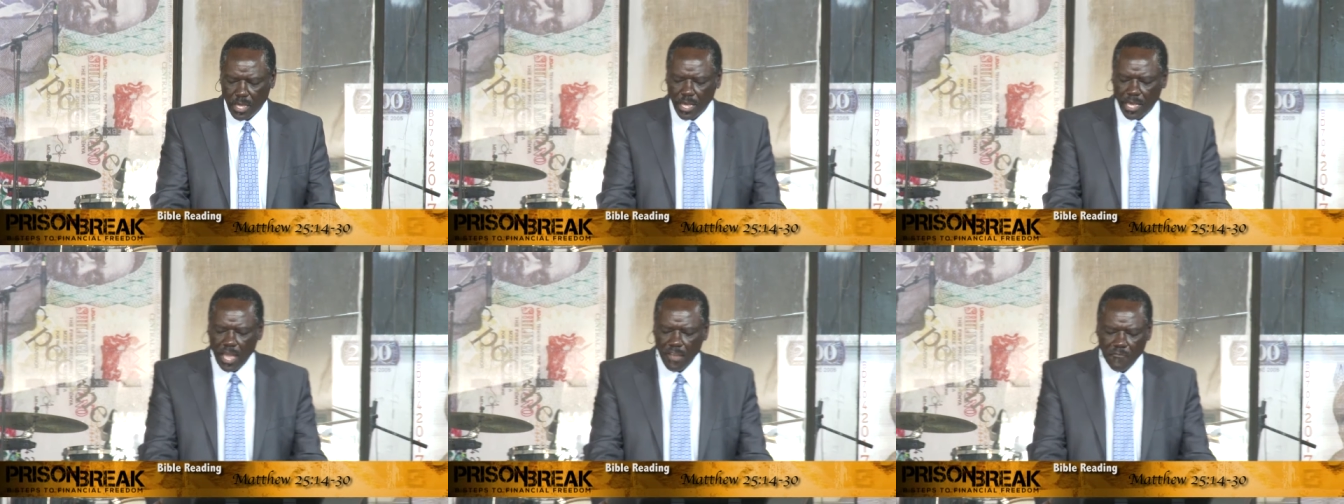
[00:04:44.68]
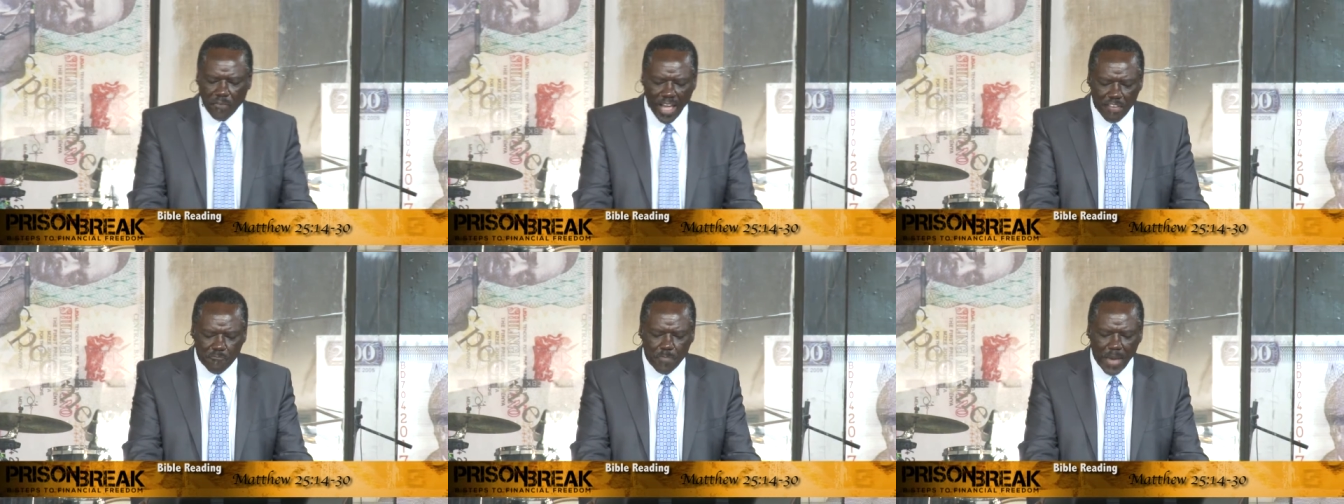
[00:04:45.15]
He gave
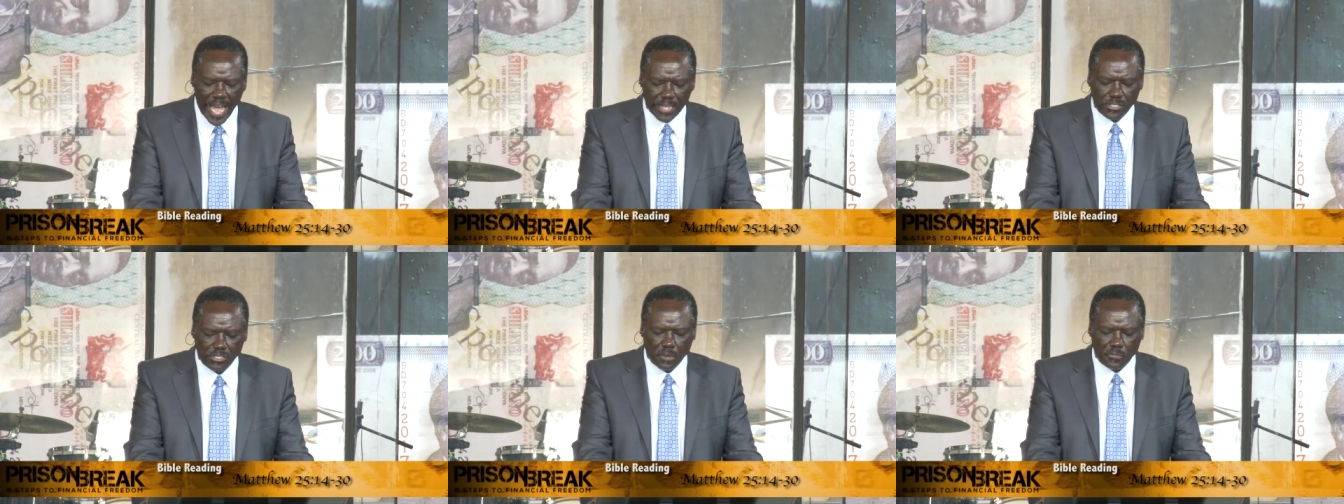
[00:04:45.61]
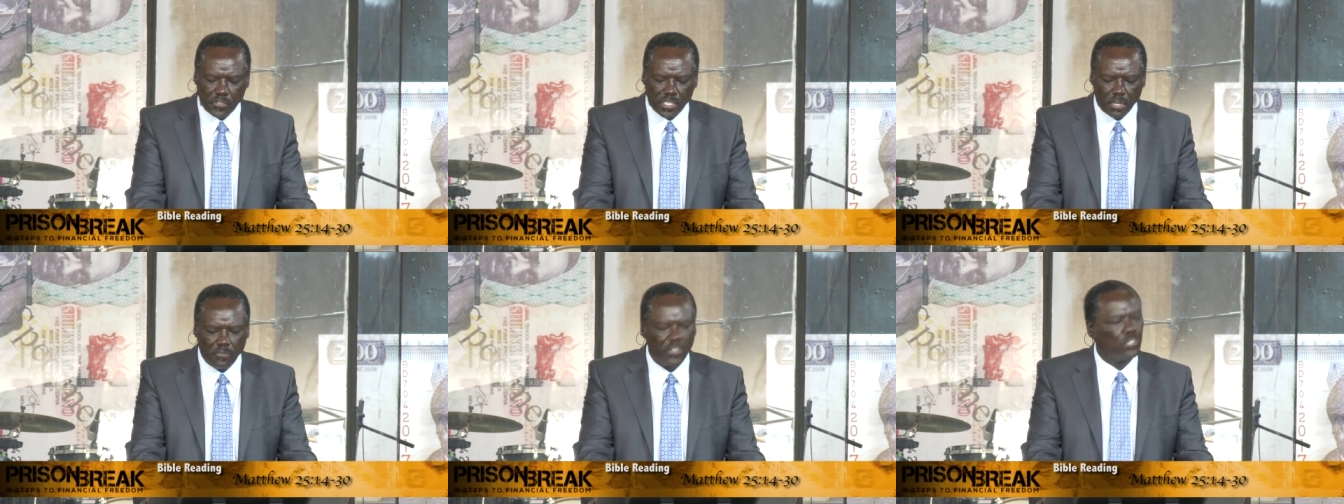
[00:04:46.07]
5 bags of
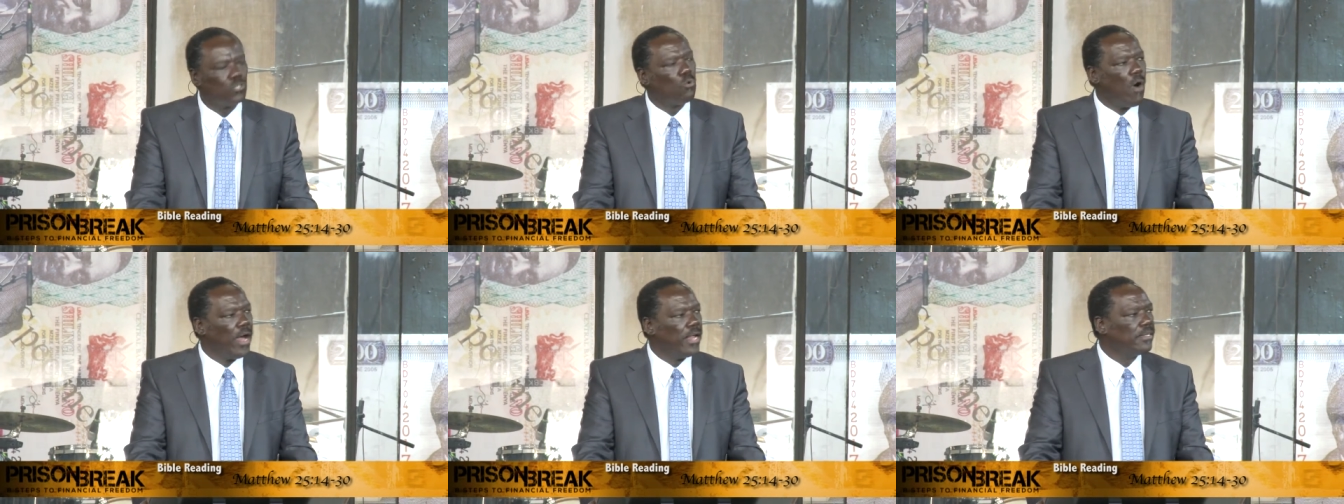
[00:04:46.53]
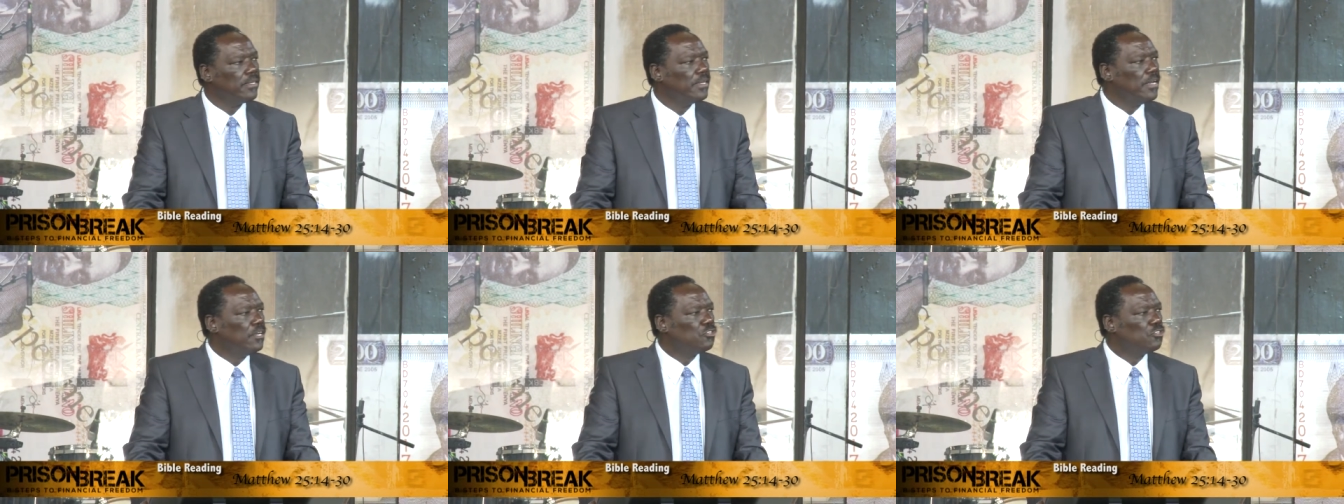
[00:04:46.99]
silver to one,